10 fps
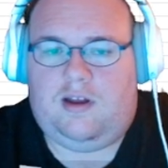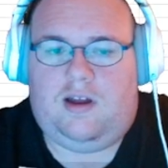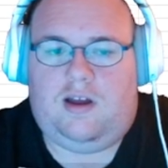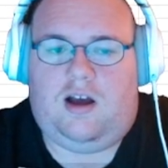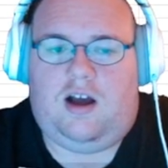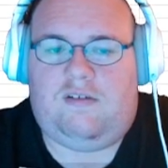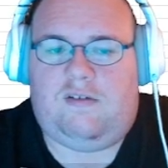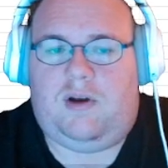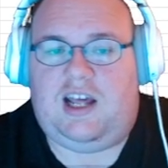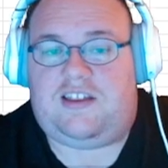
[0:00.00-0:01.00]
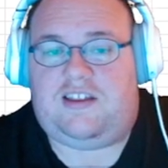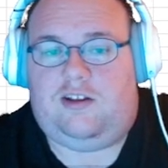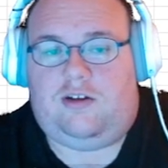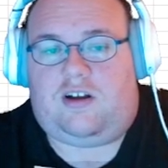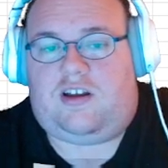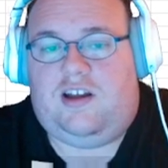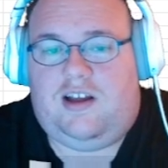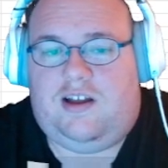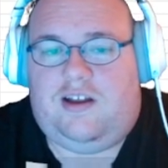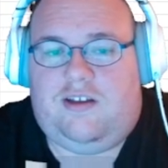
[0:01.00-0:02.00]
We want to actually look.
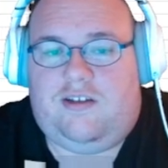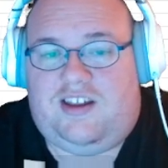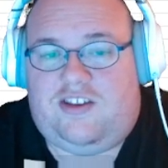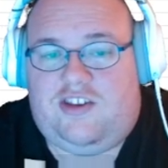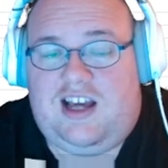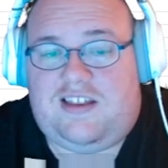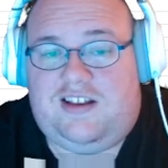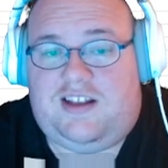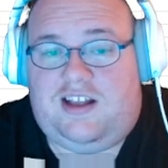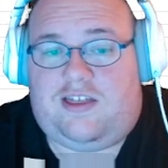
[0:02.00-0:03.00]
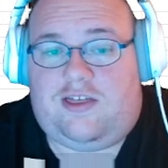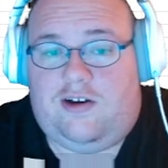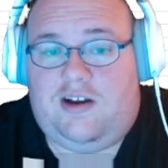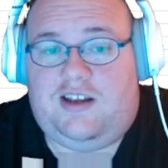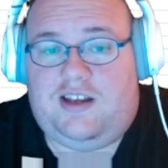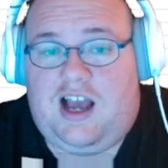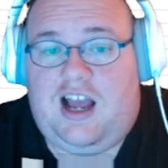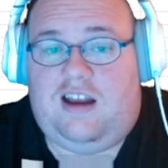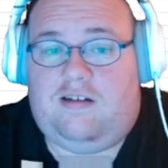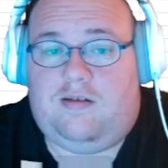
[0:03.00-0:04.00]
You'll see she actually did
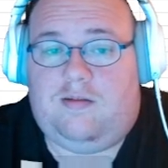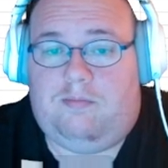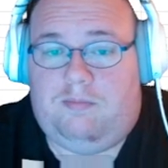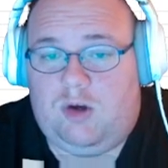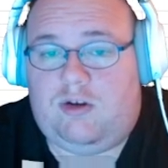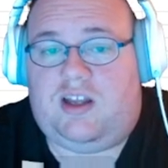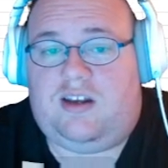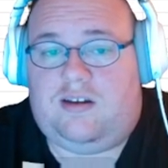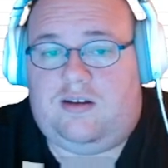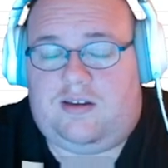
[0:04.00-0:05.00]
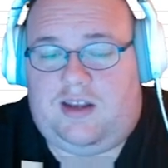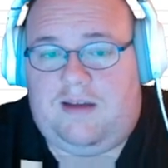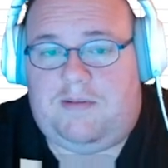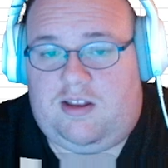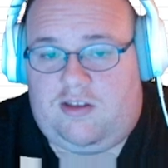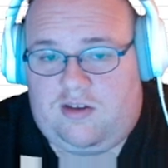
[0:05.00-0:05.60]
39 million damage.